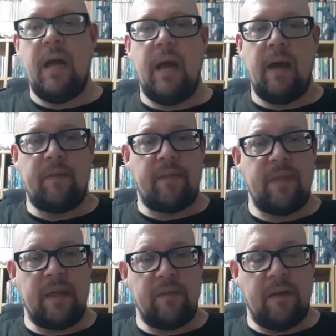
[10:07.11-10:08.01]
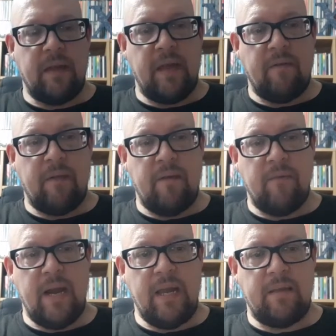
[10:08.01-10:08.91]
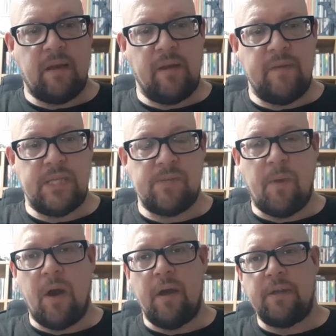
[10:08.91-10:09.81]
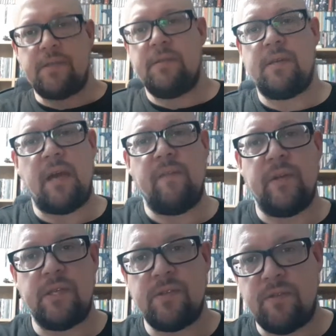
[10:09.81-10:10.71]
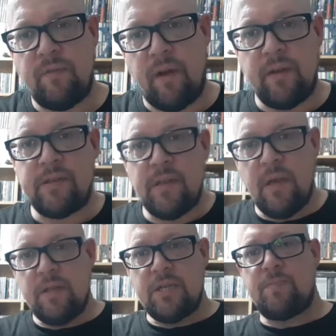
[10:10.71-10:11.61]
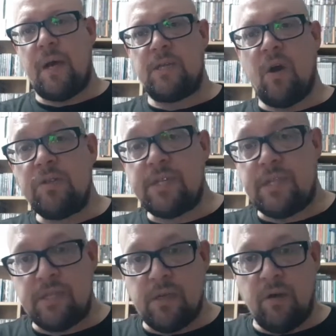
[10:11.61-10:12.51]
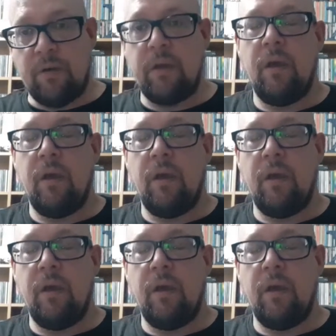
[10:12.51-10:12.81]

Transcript: And I think that it, it really kind of inspired David to write the Space Oddity song.